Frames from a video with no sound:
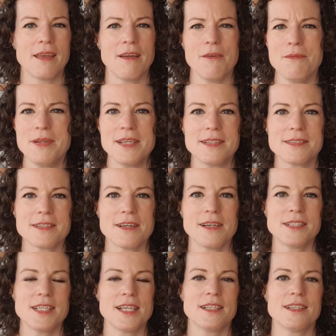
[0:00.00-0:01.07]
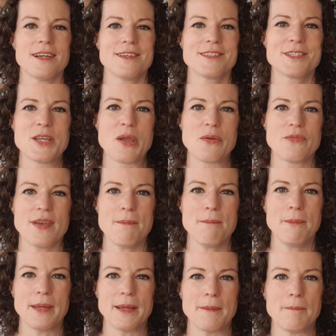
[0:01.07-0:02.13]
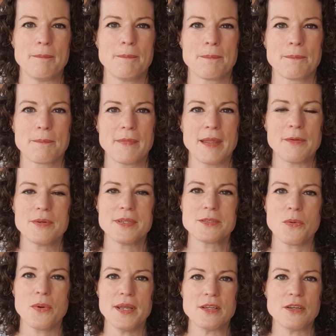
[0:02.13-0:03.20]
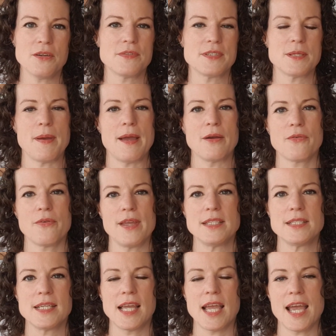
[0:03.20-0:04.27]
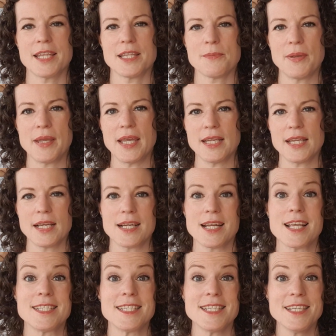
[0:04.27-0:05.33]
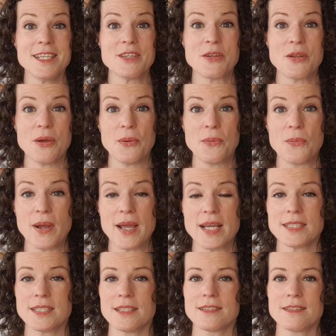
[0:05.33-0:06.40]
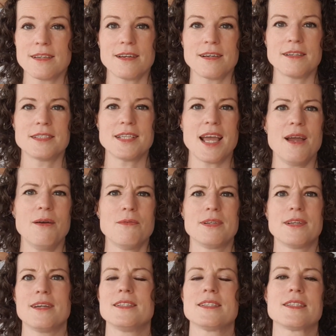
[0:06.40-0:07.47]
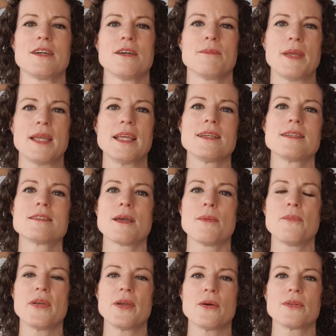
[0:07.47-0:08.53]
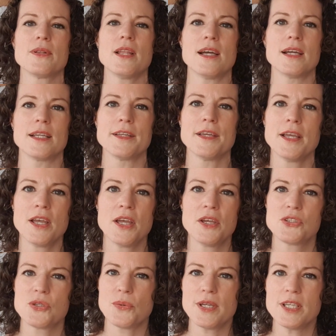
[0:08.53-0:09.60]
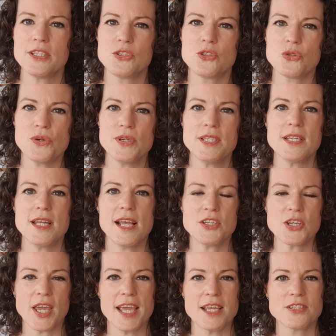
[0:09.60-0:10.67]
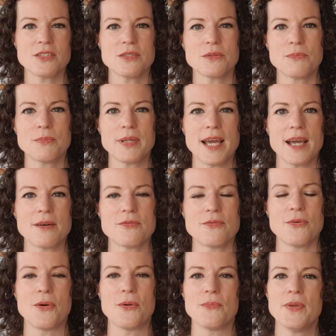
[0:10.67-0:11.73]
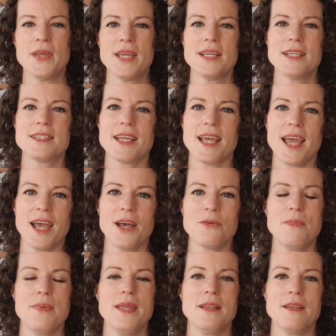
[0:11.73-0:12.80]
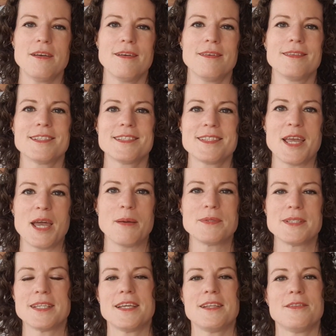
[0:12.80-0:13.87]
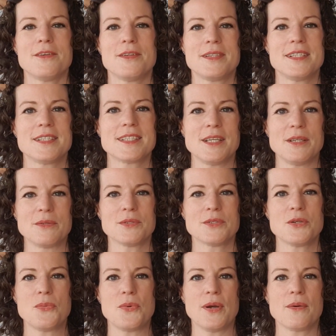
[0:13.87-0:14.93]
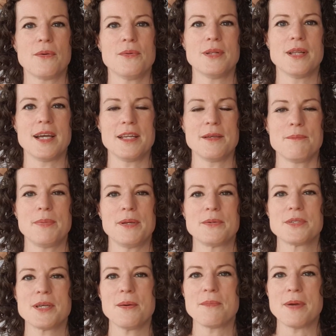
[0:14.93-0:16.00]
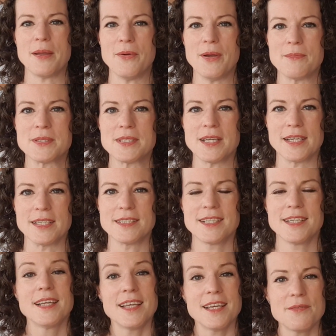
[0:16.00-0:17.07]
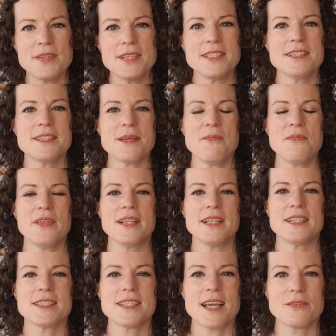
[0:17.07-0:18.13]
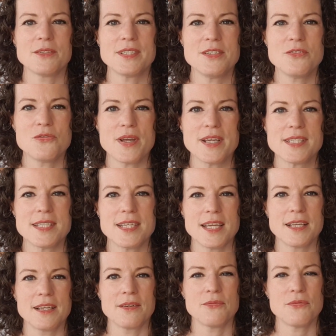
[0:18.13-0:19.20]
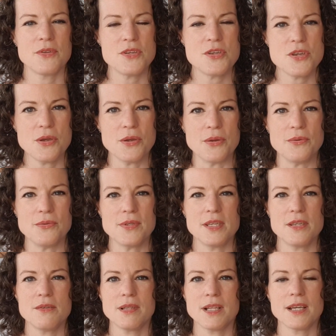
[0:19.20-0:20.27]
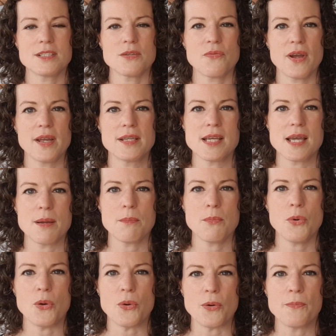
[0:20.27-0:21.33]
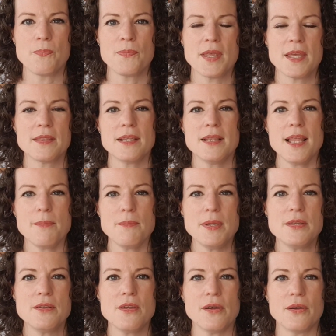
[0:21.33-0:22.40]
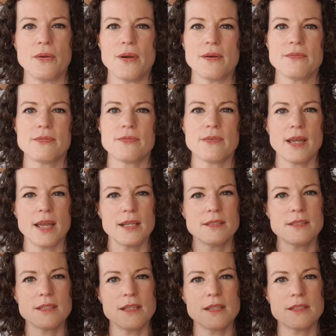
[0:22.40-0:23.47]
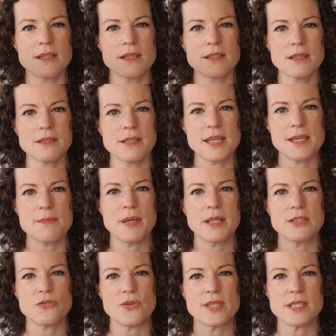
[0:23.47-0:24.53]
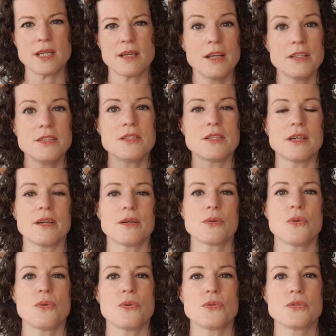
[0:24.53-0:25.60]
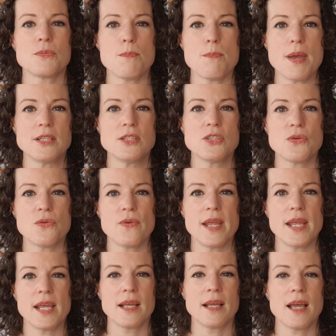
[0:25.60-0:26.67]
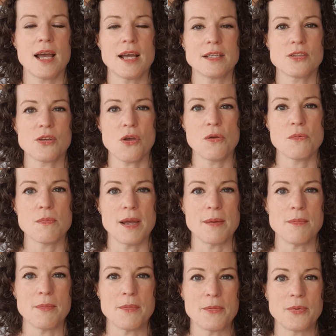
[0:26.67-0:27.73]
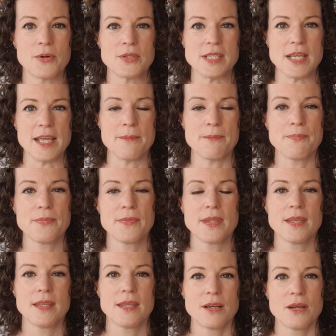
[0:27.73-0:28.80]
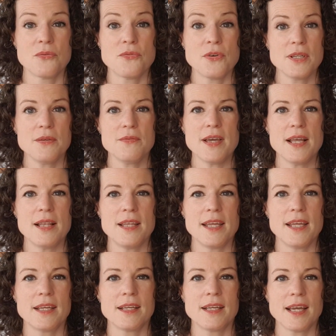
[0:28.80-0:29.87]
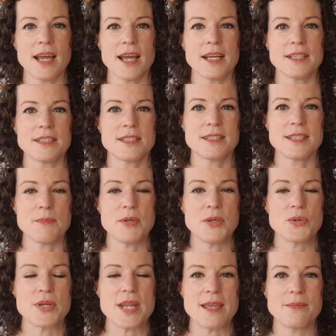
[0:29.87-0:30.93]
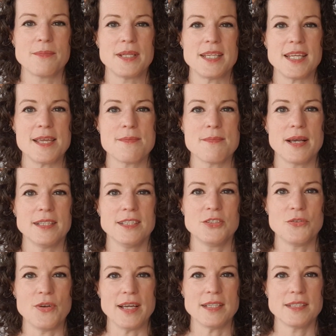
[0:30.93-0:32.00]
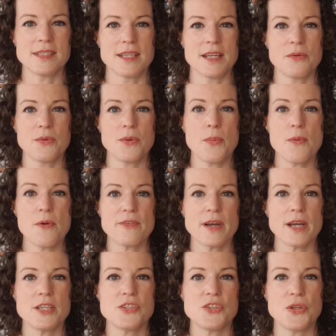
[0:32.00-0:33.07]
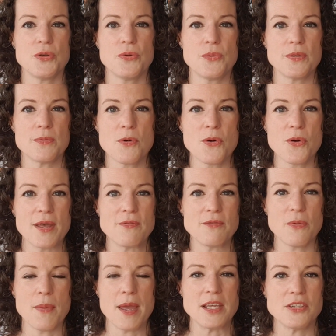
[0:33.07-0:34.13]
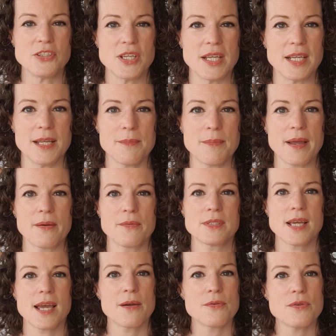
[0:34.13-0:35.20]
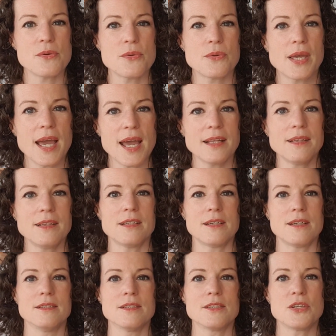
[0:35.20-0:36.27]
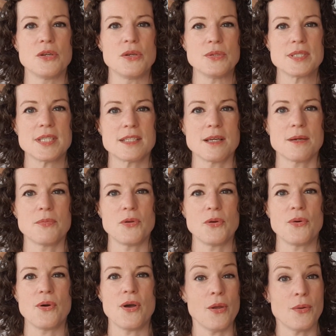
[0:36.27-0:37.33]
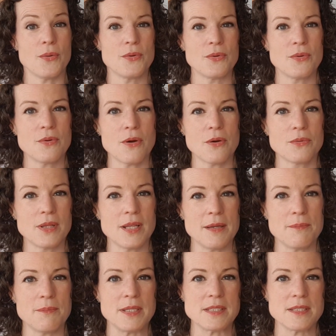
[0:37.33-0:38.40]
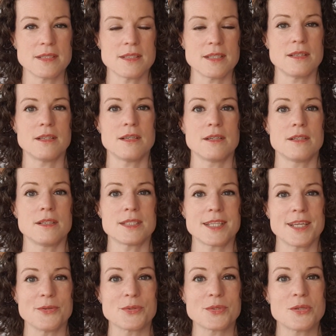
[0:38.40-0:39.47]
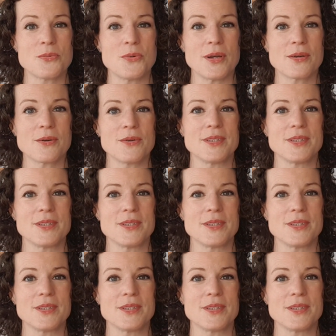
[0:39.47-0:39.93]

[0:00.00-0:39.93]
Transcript: only starting last November. Now, I was quite nervous about creating it at the beginning and I didn't know where to start. How would I start making something online? So I joined an educational platform to help me learn the steps, and I learned the skills to work online and build up my website. If this is something that sounds interesting for you, that you'd like to find out more, then let me know. I've entered another email address under called mentoring@ohmymamabody. Follow that link and send me your name and email address, and I will provide you with more information about how you can learn to set up your own online business and learn the skills to work